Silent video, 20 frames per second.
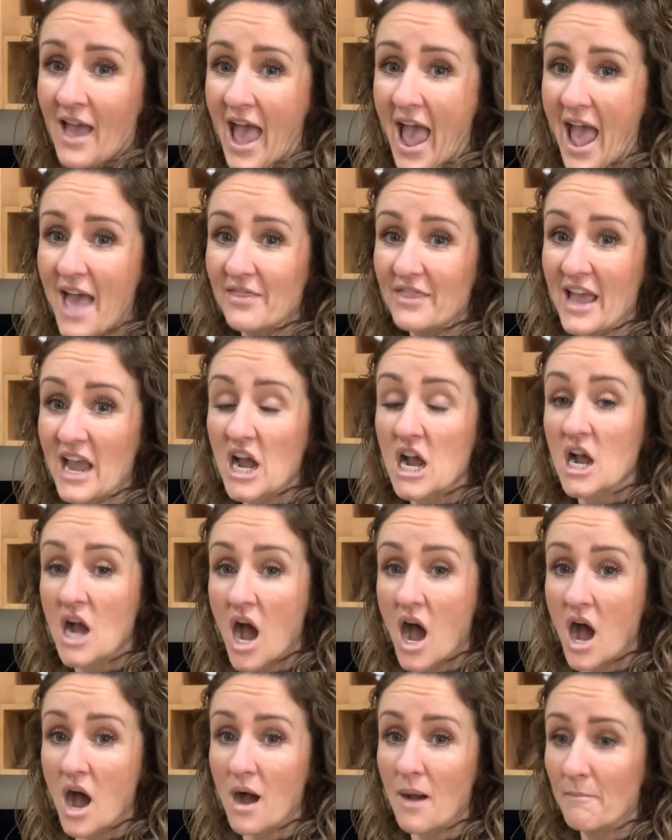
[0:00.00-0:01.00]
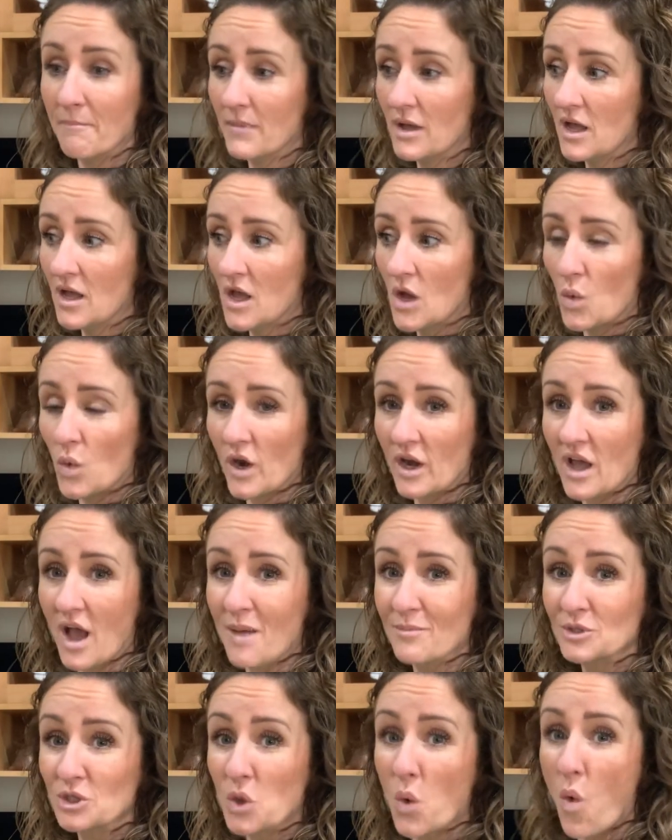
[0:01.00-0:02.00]
And then come would
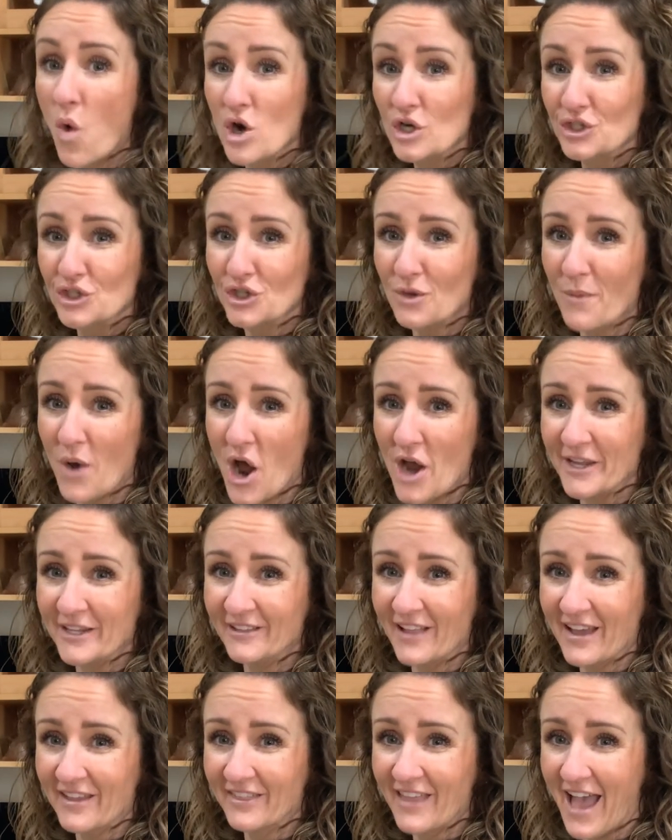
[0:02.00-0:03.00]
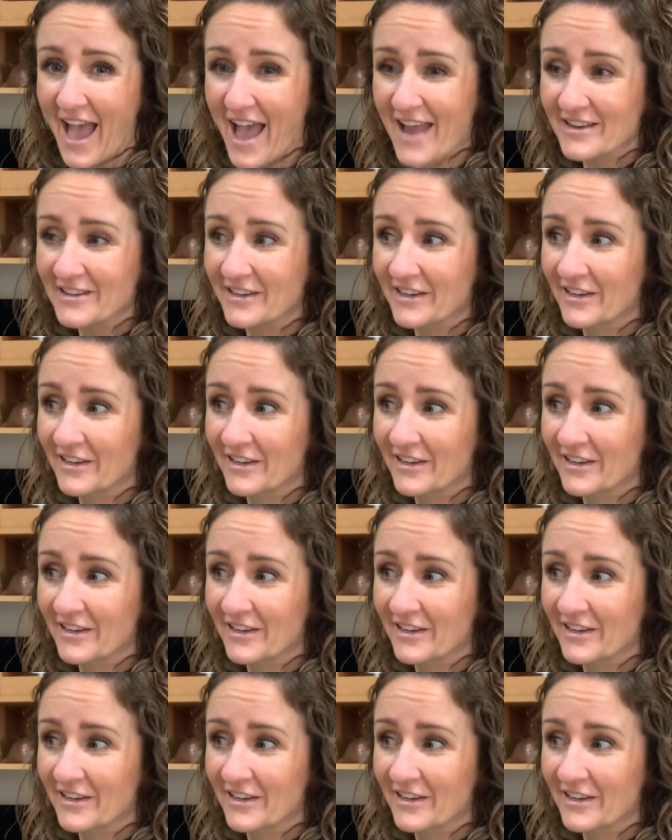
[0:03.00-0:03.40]
come towards your body like that.